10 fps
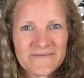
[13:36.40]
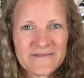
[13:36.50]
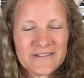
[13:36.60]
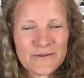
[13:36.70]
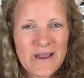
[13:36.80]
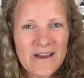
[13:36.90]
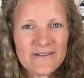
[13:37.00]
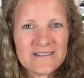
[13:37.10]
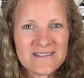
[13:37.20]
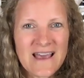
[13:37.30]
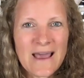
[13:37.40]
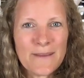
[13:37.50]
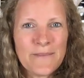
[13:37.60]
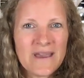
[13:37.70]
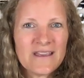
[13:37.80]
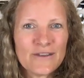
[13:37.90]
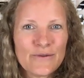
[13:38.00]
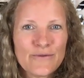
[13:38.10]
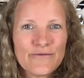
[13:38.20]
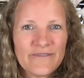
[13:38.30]
So how does that make
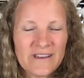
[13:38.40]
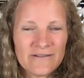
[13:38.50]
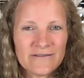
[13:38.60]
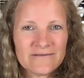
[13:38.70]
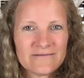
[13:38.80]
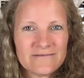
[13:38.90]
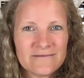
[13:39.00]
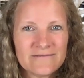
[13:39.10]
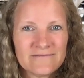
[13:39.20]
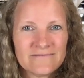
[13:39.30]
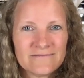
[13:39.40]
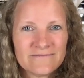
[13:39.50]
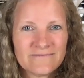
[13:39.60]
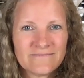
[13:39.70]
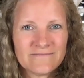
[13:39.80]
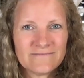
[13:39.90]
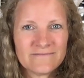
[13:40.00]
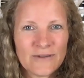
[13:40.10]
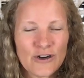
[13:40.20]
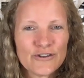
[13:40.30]
you feel?
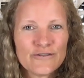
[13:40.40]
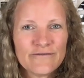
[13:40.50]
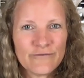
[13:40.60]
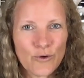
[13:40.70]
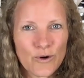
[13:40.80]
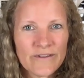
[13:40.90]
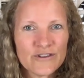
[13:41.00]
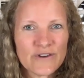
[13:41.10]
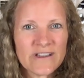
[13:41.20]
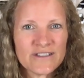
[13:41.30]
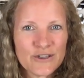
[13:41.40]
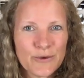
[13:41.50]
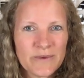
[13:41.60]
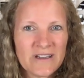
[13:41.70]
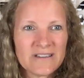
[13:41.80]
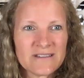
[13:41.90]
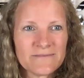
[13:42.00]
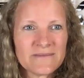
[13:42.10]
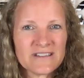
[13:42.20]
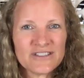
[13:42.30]
Are you for the
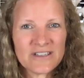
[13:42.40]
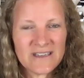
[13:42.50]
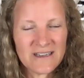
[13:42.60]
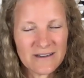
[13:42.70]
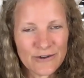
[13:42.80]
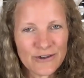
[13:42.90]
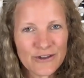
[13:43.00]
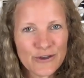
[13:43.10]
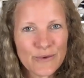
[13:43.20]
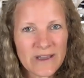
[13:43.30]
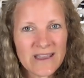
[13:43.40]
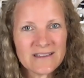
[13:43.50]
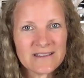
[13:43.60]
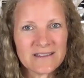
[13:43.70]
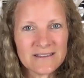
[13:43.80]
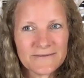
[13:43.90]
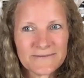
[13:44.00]
transhumanism agenda or are you against it?